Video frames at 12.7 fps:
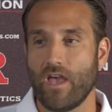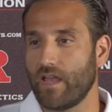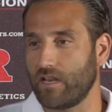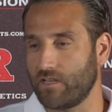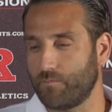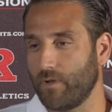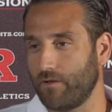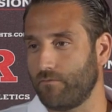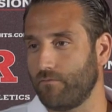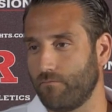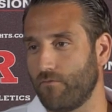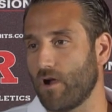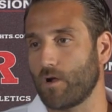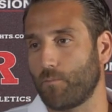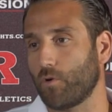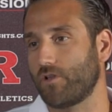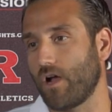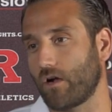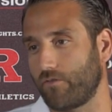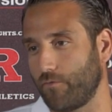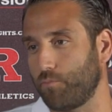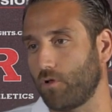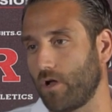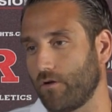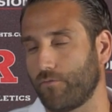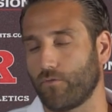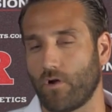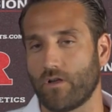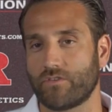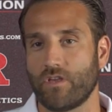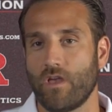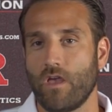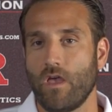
and he's been a very productive player for us.